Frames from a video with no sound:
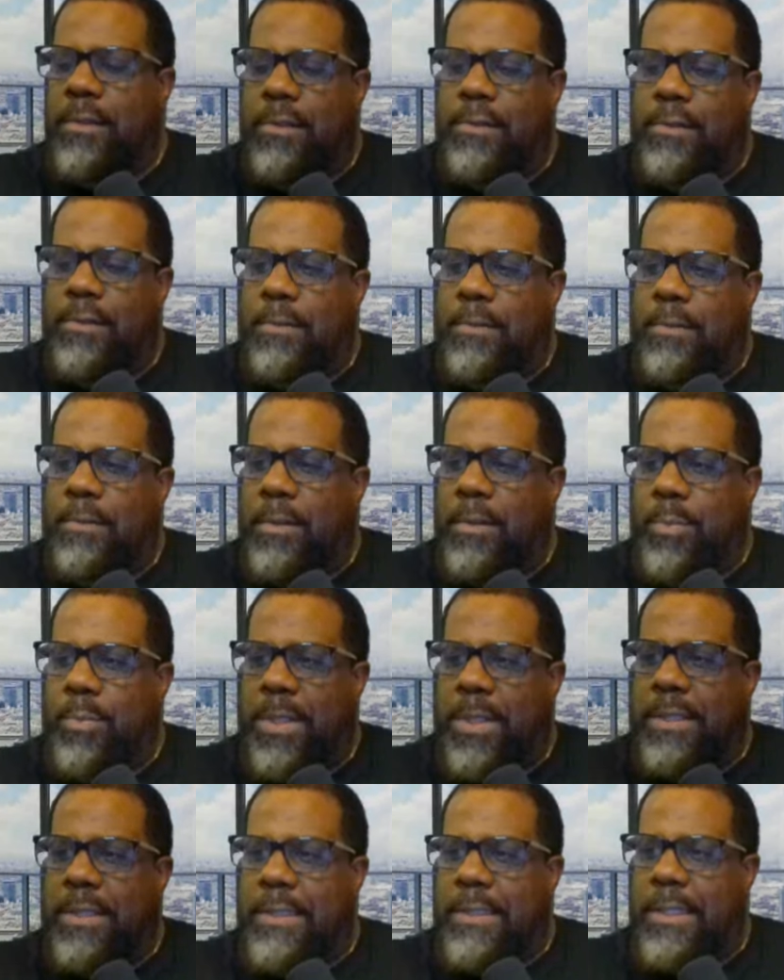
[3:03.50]
to join the
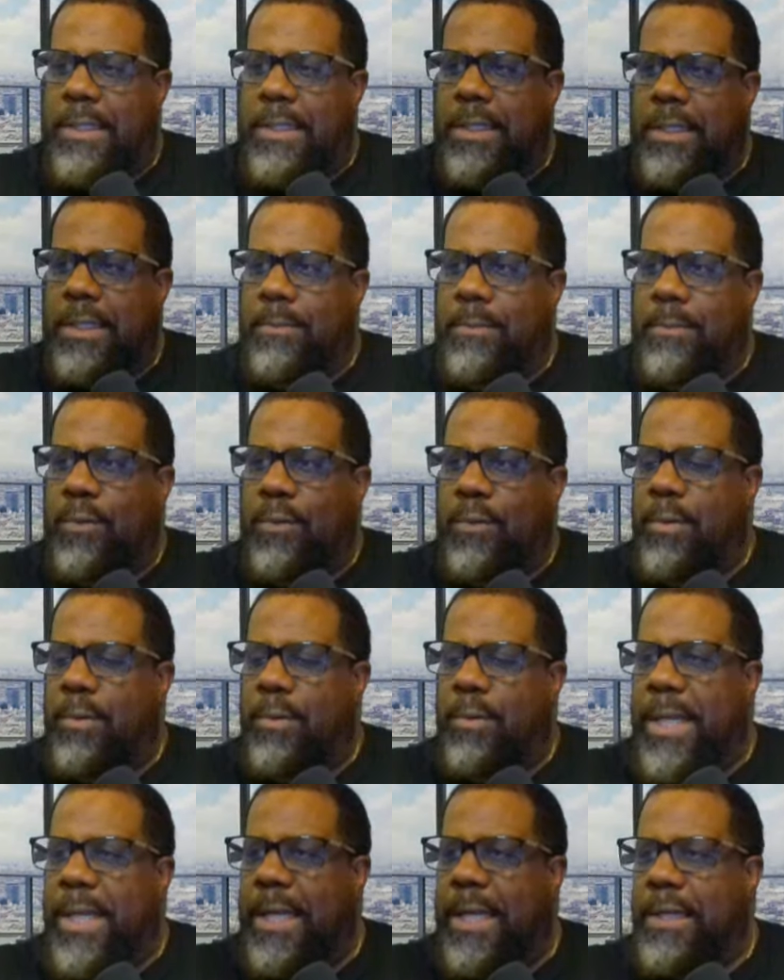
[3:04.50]
B T M Twitter
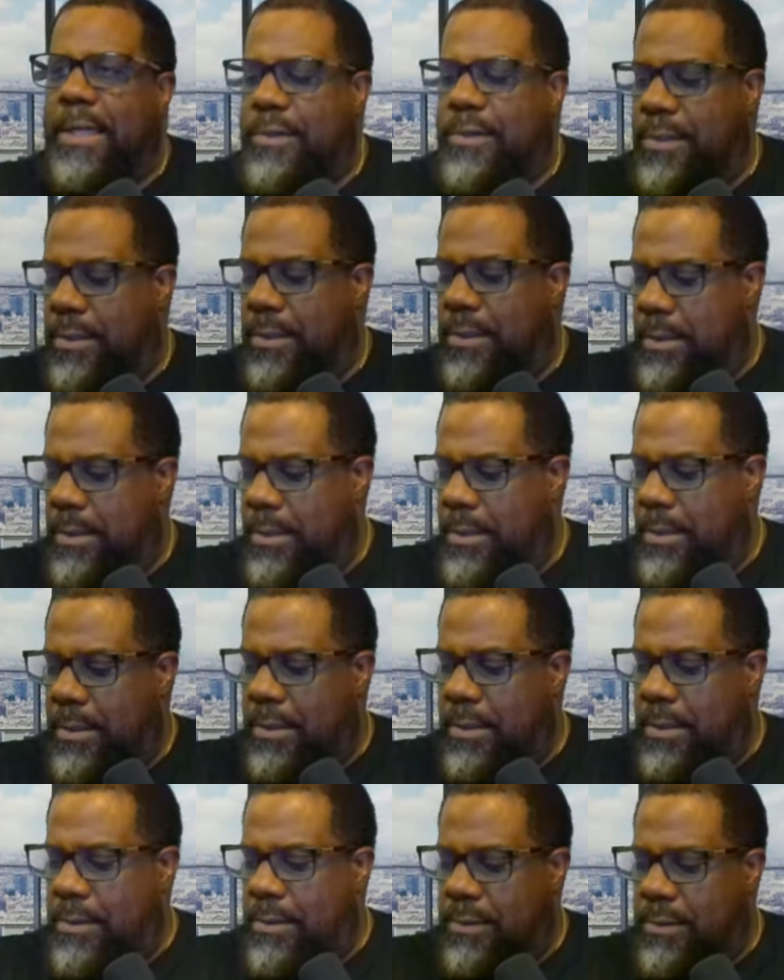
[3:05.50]
page.
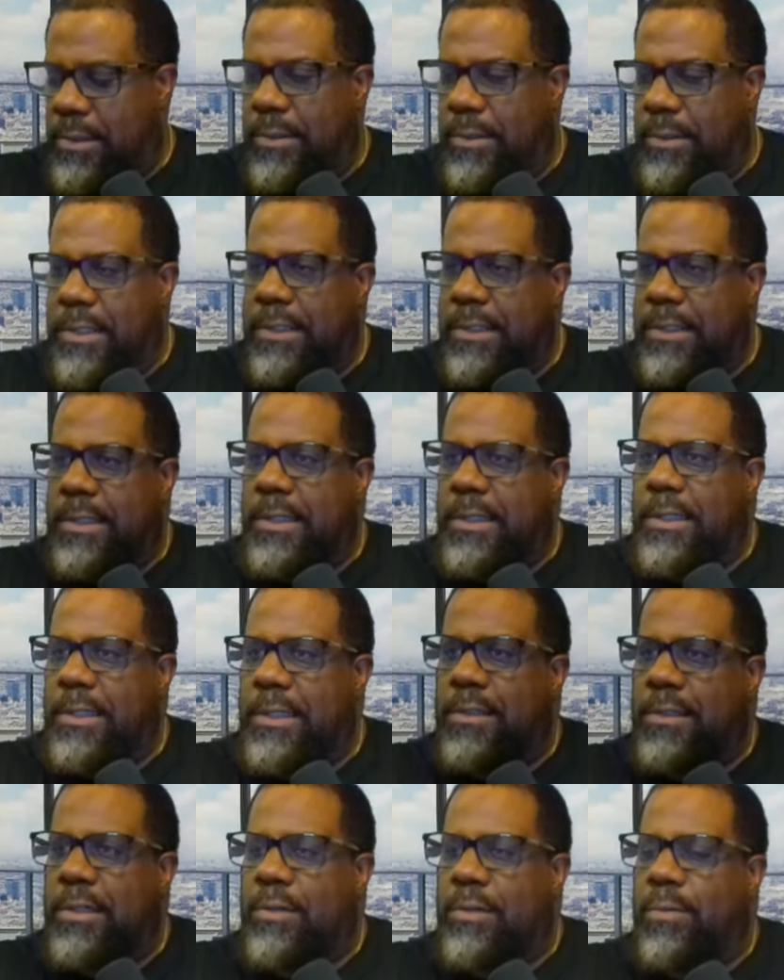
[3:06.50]
So this
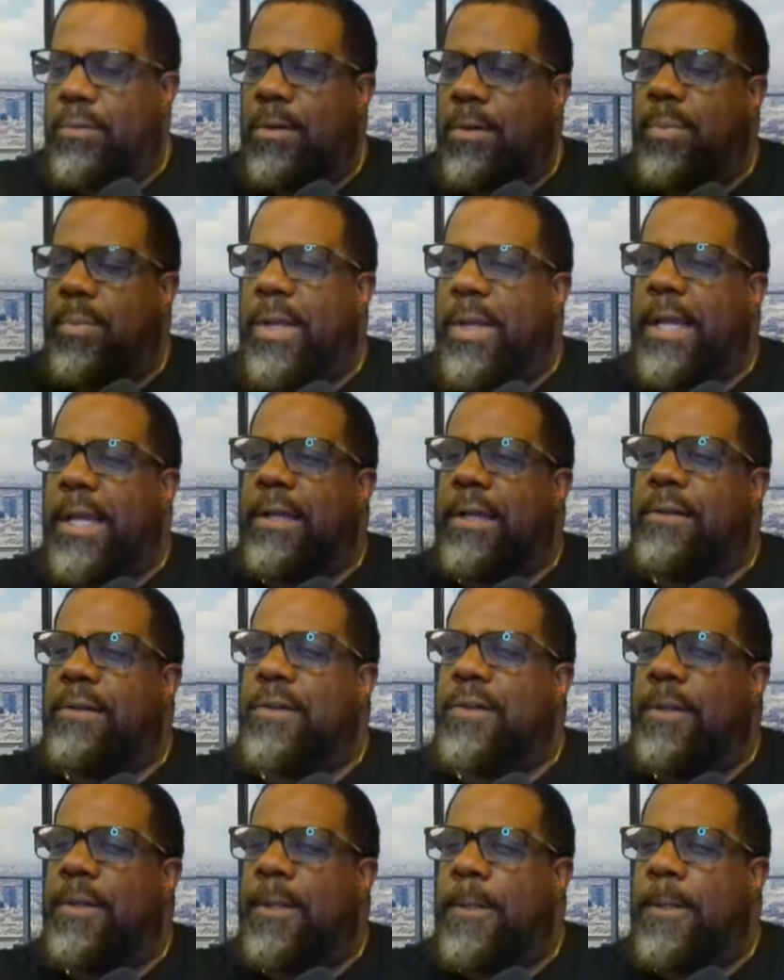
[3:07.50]
is the Twitter
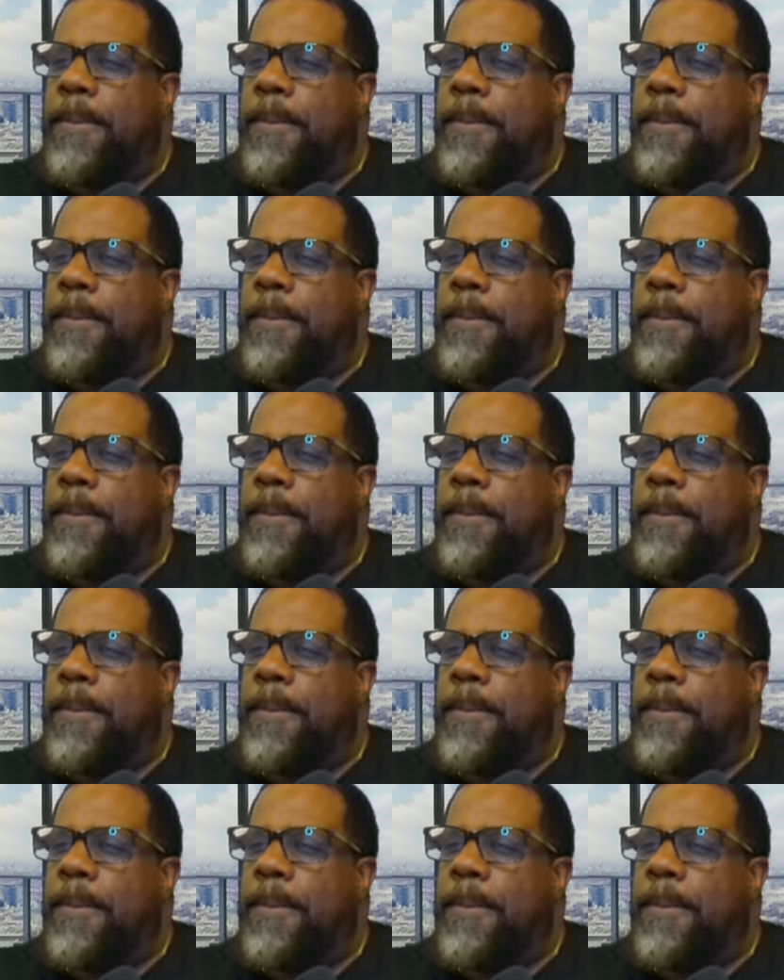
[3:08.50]
page.